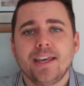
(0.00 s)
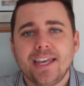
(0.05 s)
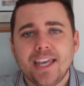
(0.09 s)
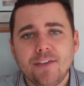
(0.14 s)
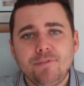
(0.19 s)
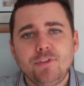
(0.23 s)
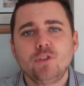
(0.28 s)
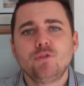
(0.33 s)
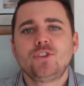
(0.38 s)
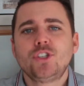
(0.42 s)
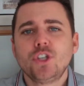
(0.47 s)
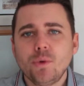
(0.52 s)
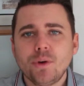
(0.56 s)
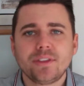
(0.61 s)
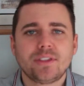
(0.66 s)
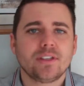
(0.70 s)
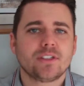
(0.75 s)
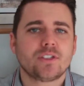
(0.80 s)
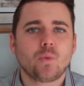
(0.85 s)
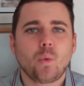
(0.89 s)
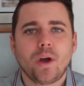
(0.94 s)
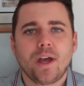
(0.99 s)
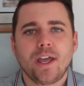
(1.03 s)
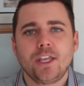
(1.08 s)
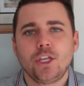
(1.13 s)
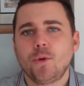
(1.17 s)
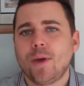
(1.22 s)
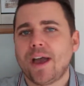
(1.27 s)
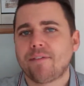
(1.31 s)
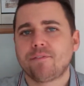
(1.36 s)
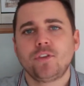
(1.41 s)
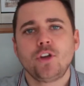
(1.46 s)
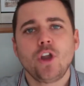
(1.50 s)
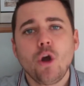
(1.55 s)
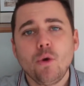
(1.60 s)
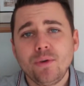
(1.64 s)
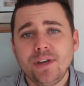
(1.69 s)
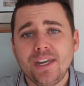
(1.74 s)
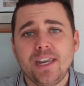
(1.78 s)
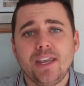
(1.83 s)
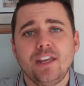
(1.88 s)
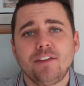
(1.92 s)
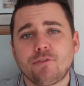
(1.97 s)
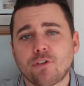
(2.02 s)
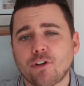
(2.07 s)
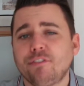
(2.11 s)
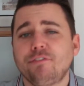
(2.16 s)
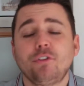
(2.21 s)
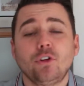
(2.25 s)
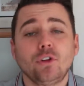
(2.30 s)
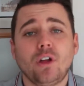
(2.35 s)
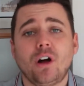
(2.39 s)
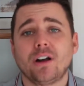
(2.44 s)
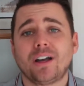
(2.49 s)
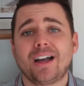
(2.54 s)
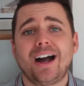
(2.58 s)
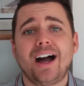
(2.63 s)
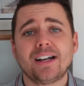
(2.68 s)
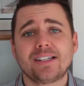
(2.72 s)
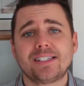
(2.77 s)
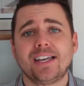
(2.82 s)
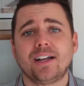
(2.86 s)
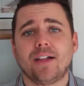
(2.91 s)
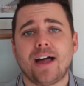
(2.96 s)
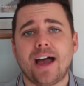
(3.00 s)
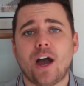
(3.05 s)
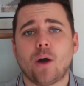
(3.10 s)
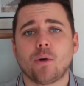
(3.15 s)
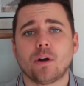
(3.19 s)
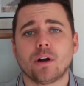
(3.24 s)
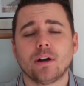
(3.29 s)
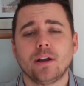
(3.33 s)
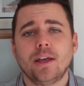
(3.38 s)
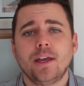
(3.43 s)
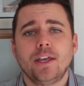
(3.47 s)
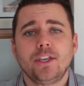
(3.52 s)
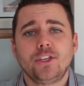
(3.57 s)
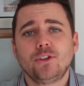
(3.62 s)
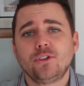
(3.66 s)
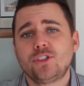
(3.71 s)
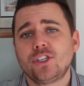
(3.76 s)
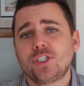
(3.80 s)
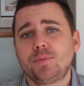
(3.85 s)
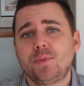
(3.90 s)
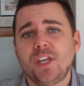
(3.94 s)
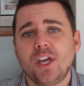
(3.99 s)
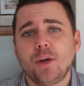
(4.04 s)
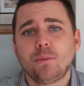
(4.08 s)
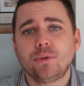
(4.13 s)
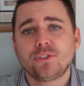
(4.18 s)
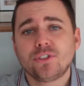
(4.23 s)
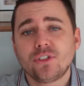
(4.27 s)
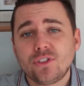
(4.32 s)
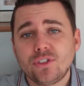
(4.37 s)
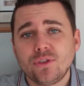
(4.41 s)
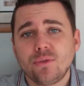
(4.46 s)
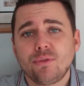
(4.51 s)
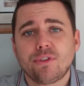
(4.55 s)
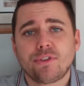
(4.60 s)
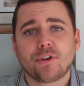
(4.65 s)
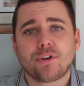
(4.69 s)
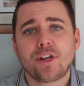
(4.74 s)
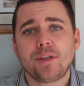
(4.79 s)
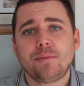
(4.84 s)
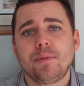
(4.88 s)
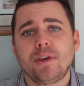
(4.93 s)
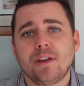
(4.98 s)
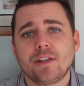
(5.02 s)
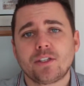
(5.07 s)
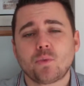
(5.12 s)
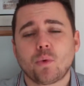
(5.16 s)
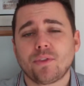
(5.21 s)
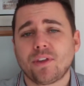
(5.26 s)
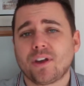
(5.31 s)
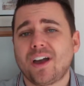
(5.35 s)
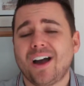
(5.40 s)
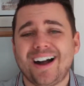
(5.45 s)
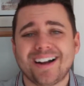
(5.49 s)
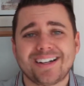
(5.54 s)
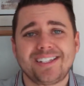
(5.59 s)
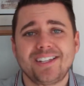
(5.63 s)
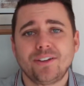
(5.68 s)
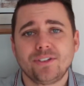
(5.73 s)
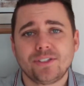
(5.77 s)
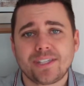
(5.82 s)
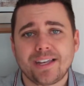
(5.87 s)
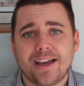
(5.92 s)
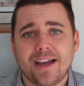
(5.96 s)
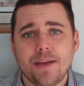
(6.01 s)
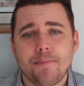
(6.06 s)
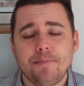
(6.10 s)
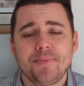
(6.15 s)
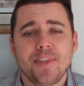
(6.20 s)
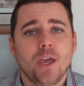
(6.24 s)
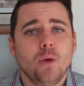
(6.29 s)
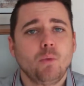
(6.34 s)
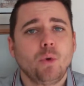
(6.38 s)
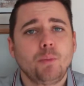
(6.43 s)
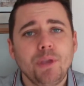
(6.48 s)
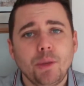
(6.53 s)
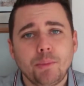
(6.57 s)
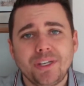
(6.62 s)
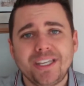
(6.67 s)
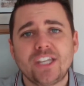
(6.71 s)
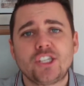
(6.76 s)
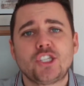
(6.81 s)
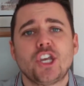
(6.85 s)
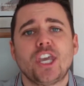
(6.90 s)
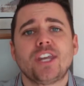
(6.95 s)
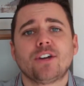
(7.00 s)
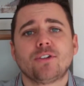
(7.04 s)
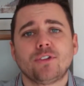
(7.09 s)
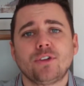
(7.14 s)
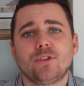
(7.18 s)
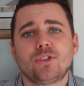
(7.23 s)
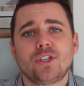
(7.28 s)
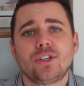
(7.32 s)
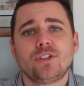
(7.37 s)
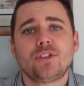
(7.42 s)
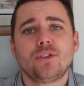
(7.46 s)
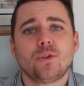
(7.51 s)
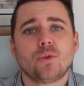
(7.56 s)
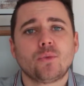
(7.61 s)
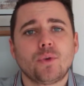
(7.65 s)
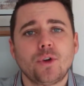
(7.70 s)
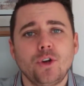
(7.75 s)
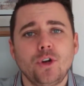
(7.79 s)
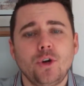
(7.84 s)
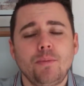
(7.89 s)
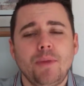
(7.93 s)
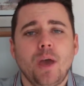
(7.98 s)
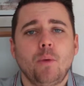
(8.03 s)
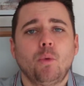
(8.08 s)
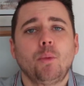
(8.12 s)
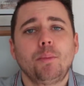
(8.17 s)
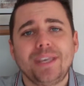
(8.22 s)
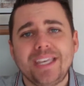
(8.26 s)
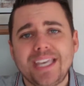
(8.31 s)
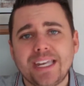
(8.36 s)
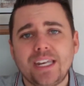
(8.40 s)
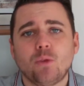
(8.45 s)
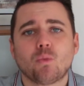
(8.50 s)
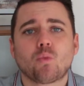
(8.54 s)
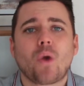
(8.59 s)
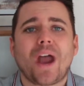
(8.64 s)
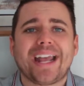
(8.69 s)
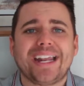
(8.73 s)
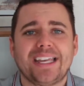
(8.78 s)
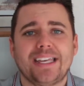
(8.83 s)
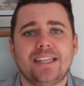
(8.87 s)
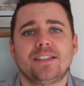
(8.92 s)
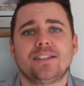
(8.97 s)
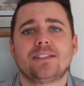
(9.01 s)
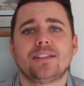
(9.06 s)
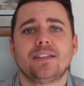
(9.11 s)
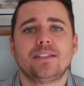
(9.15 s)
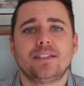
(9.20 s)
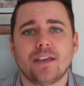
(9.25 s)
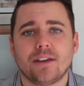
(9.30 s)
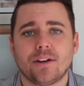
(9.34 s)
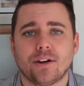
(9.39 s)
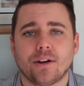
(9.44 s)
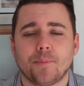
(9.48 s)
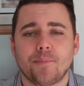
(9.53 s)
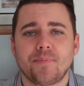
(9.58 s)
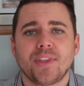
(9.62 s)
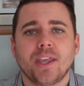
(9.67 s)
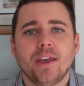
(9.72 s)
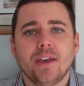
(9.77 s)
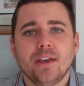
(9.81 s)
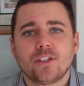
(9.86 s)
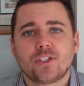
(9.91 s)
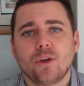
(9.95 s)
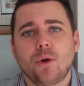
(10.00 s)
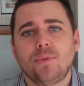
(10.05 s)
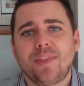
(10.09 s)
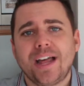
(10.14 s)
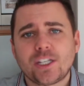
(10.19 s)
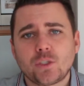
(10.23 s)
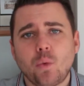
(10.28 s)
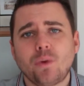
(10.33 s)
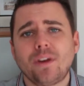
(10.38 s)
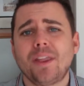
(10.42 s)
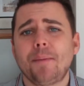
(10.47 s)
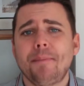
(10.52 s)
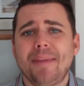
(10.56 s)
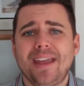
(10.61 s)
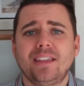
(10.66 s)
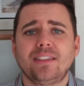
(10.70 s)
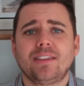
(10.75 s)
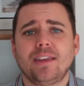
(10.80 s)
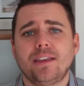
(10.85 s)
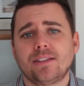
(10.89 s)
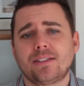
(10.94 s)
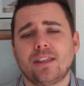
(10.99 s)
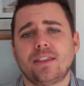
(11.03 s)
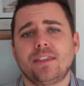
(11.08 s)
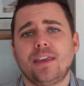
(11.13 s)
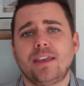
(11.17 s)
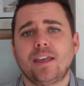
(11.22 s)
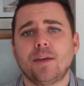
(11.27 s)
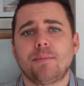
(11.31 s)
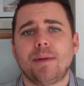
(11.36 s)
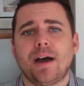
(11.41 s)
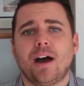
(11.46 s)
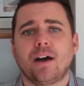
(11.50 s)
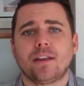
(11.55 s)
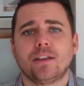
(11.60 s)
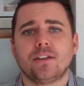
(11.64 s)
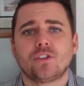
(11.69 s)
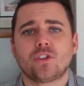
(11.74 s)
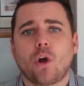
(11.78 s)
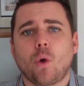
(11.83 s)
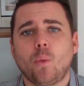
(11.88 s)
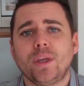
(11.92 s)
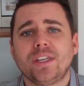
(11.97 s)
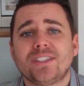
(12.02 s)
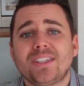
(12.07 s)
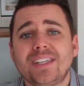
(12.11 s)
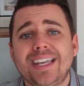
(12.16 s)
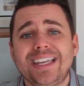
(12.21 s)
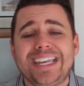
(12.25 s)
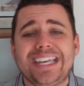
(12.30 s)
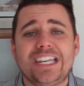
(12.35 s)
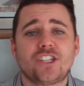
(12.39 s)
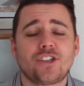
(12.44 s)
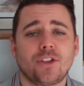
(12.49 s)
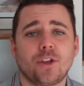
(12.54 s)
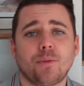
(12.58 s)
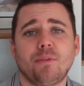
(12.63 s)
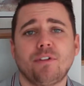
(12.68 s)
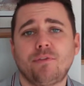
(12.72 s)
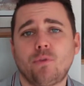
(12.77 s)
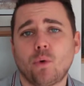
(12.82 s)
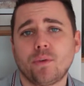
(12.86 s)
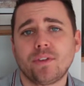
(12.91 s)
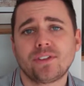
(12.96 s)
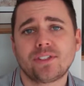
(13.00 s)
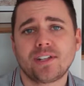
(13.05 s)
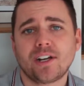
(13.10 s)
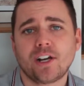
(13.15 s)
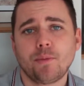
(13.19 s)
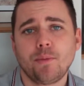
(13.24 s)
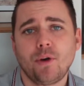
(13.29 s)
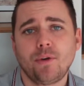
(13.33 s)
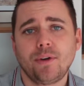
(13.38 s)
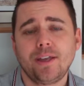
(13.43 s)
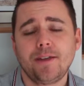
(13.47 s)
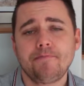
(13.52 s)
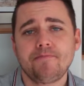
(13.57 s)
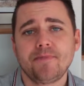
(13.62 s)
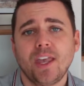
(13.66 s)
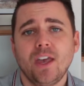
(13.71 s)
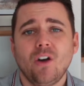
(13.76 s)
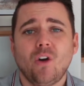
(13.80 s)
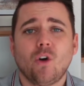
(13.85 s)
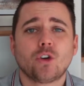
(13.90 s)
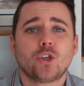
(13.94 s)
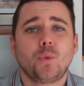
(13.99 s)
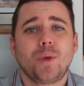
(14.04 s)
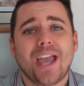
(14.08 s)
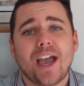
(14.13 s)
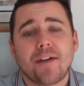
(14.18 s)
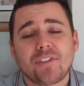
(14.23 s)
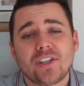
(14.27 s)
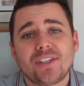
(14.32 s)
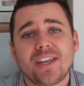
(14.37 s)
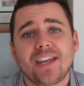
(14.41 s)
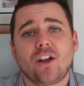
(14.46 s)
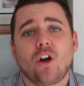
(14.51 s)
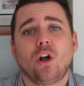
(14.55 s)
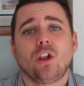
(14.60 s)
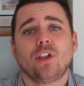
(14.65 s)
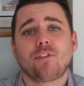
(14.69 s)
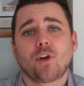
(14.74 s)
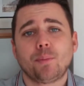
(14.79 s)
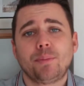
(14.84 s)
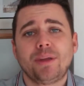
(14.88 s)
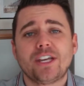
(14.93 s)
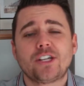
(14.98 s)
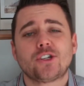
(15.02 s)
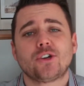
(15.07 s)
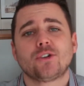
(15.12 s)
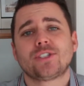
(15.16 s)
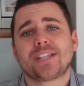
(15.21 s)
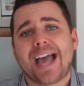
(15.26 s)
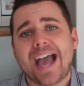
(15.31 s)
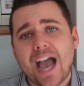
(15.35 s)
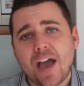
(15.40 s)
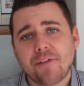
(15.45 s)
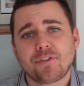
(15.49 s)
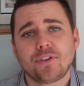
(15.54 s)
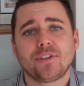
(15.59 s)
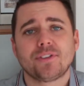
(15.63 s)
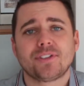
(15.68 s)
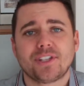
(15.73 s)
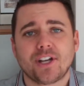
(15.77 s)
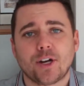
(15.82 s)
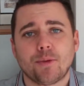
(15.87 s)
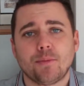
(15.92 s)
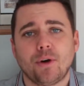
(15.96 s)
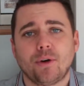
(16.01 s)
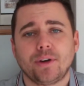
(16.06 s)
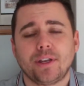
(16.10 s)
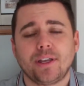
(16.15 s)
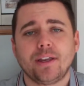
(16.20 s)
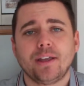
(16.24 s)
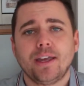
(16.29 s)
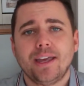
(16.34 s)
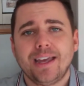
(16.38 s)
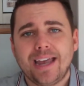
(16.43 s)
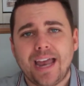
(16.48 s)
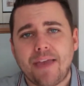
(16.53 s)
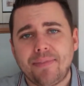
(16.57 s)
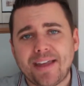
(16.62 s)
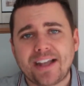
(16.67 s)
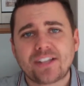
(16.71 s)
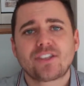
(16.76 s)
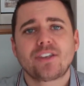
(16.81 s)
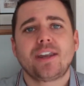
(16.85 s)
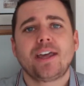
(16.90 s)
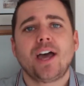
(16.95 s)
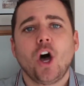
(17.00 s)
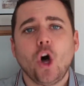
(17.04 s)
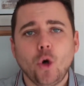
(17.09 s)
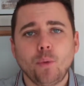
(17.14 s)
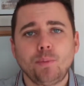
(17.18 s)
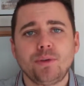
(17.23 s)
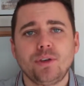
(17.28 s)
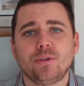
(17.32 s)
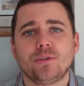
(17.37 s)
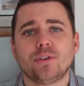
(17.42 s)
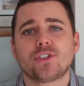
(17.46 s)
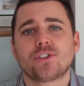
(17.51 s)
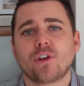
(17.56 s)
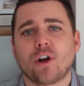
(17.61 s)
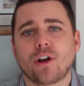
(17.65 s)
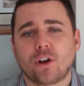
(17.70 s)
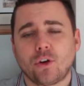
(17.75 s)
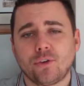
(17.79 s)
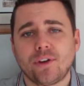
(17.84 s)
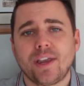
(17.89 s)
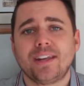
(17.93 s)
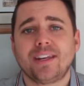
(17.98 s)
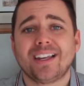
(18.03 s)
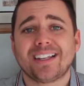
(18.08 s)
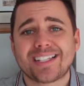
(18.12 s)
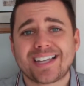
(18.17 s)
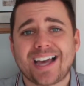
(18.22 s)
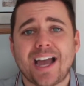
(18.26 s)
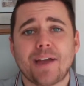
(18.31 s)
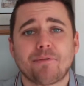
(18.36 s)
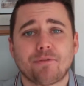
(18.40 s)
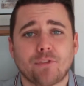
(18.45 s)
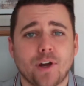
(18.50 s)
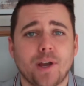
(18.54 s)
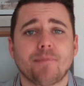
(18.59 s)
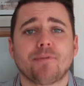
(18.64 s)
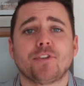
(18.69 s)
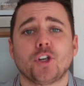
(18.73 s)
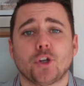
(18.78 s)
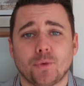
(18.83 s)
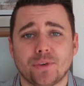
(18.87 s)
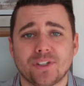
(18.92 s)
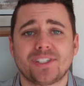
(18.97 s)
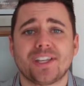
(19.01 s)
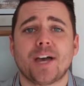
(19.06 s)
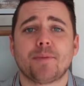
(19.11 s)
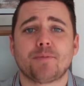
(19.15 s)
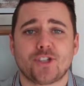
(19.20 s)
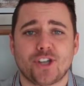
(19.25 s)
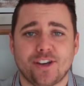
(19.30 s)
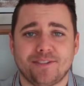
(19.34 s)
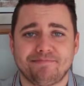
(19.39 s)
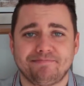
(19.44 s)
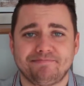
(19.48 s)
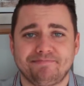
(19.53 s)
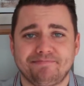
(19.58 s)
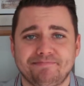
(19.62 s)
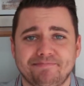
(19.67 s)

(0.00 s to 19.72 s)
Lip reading: If you do it this way, you have no need for a full-on cocktail hour. You'll just be able to do 30 minutes worth of cocktail time. We'll be able to get you introduced into the room, and we'll be getting right into dinner. So that's one of the main things to think about is, are we seeing each other before the ceremony, or do we have to take all of our pictures after the ceremony? And that's going to help you to start creating a time frame for your reception.